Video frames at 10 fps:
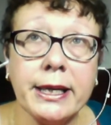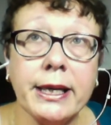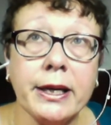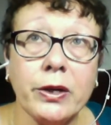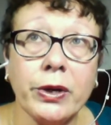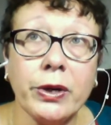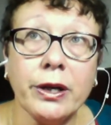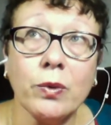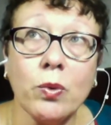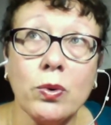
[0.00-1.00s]
in here looking at
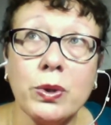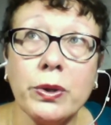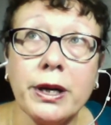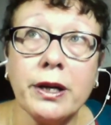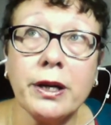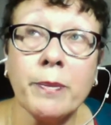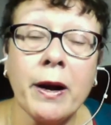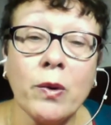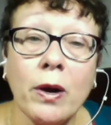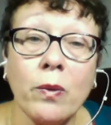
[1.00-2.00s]
the walls, looking at the
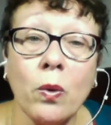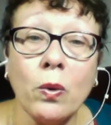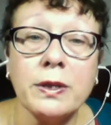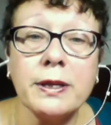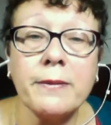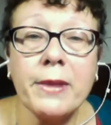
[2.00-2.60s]
browny white walls,